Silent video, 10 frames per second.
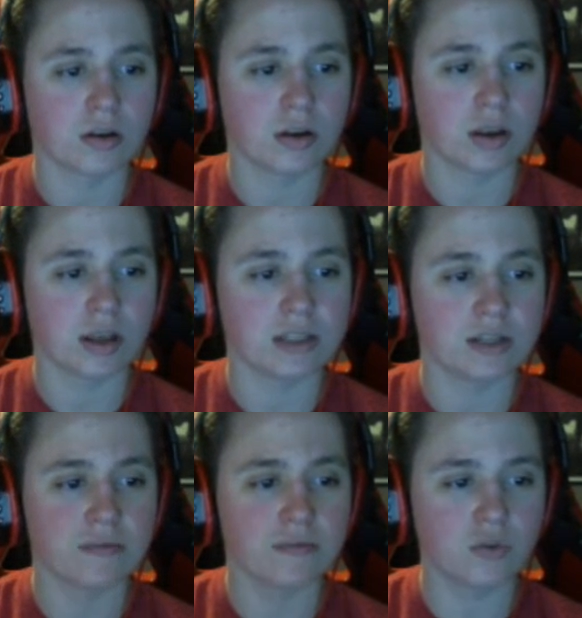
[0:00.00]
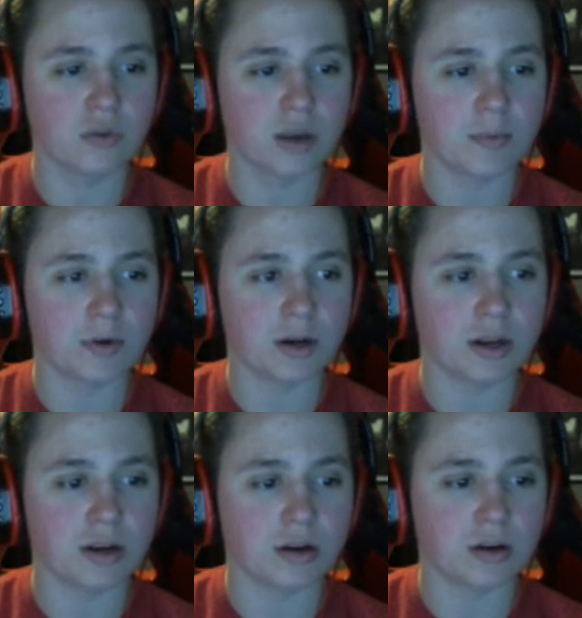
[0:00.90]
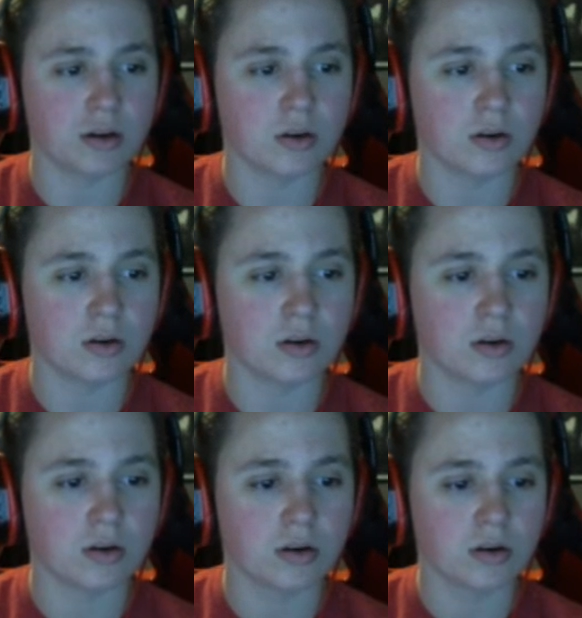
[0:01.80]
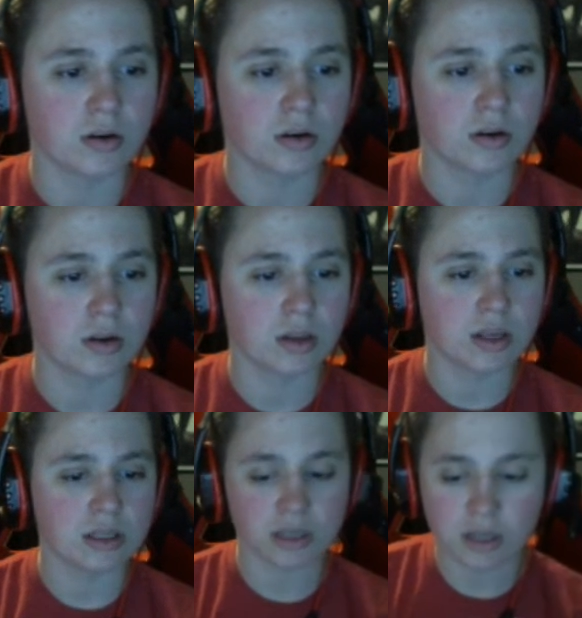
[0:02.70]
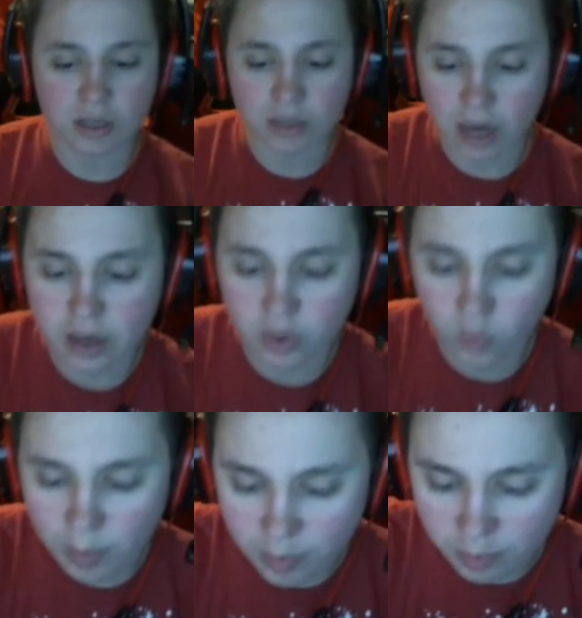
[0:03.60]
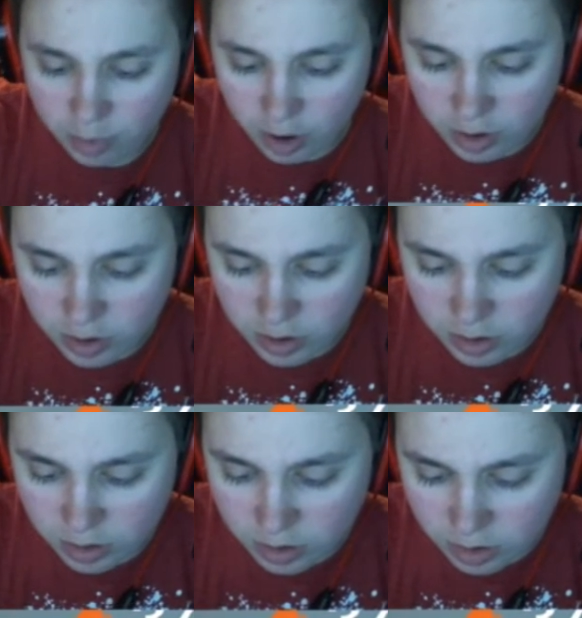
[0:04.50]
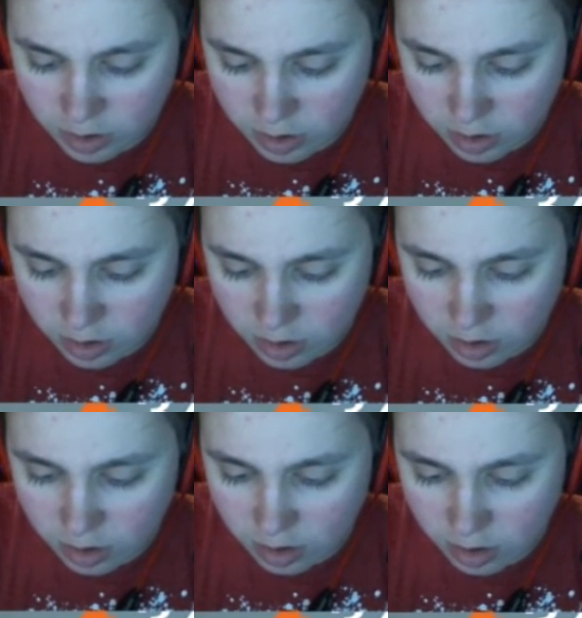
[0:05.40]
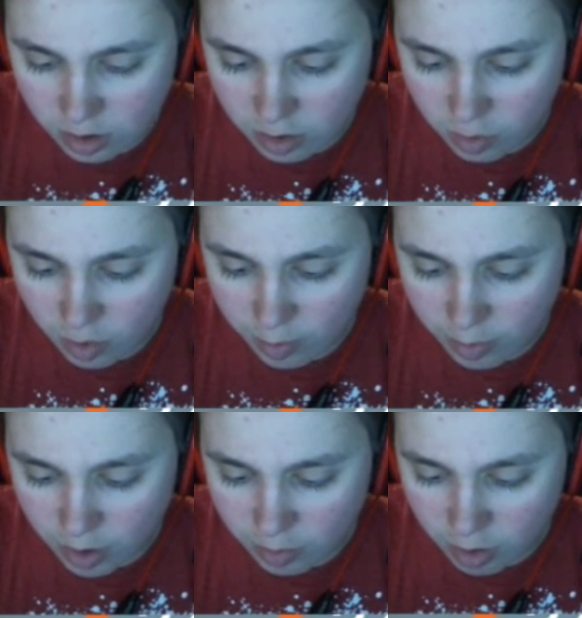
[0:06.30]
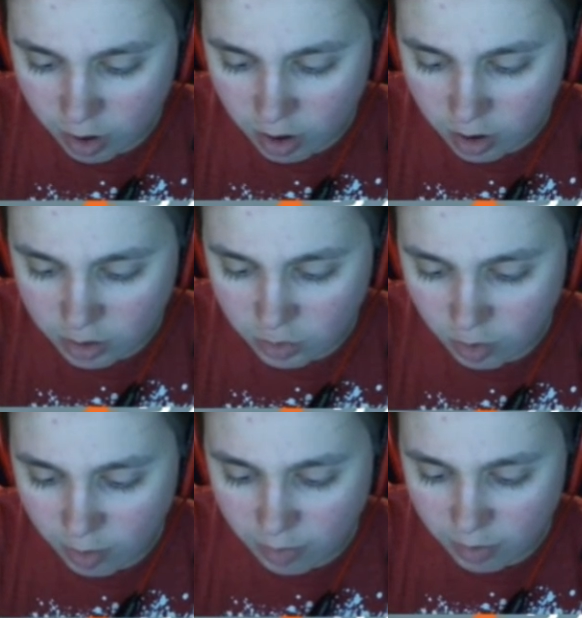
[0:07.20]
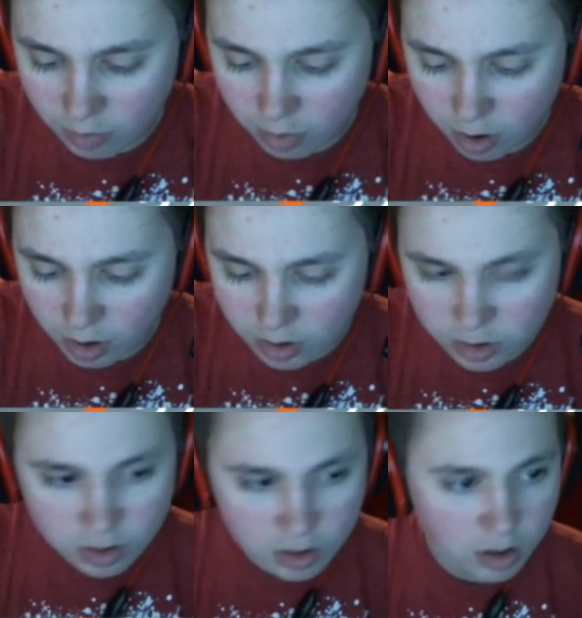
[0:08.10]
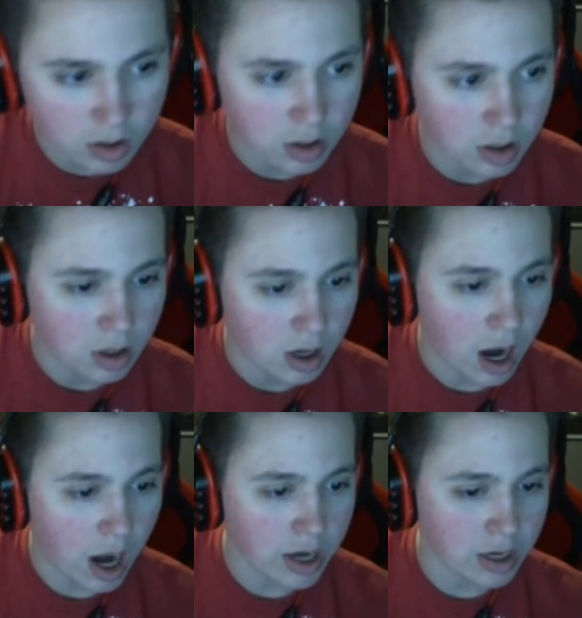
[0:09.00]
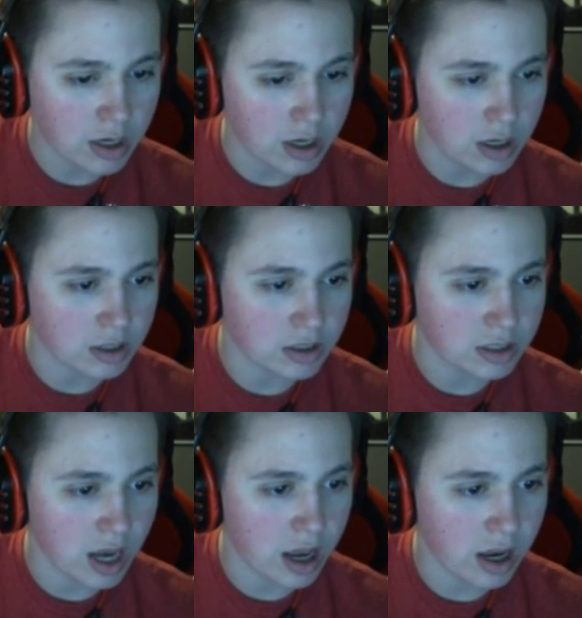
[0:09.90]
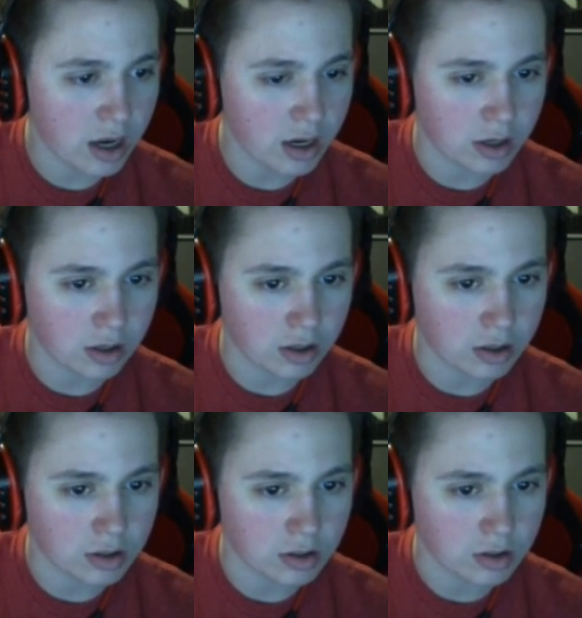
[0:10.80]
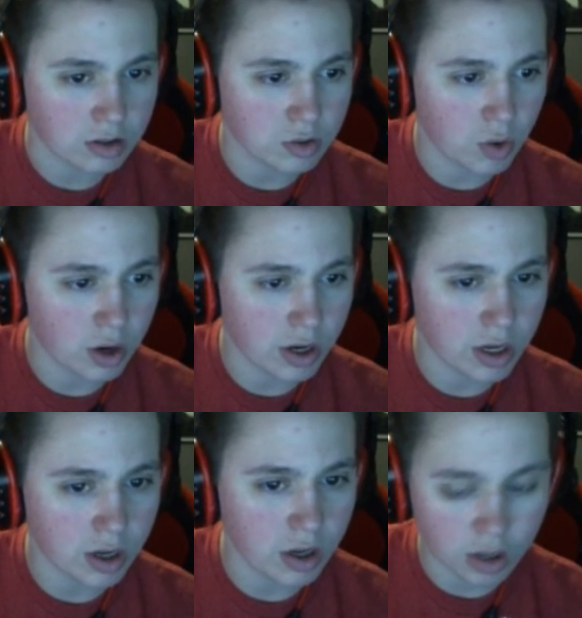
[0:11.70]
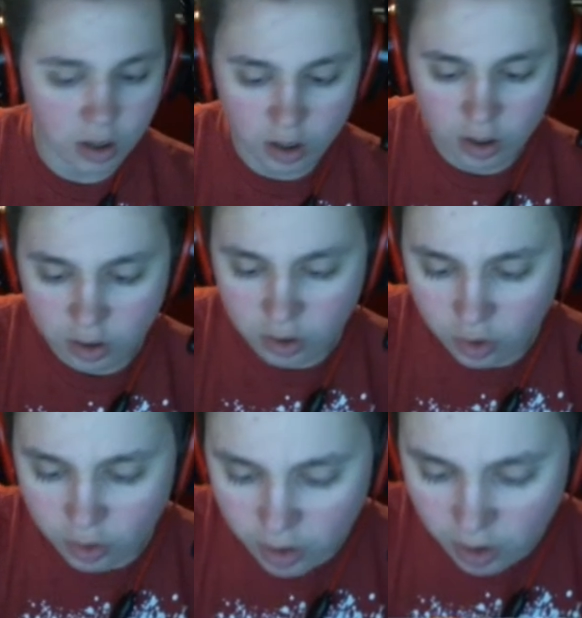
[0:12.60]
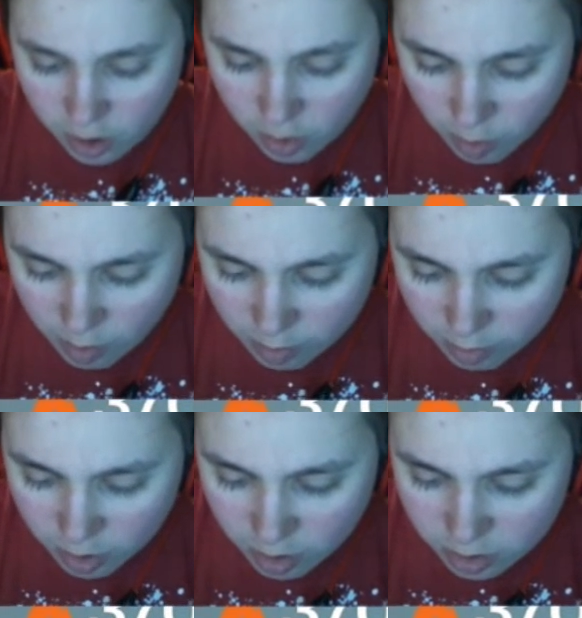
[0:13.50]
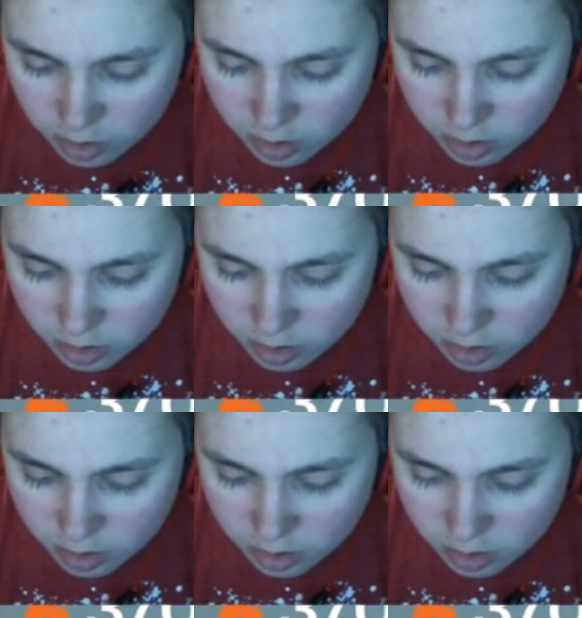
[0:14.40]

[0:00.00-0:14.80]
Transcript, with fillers: Is it fully upgraded? Yes, it is. I need weapon parts. Weapon parts, weapon parts. I need 10, 20, 30 weapon parts.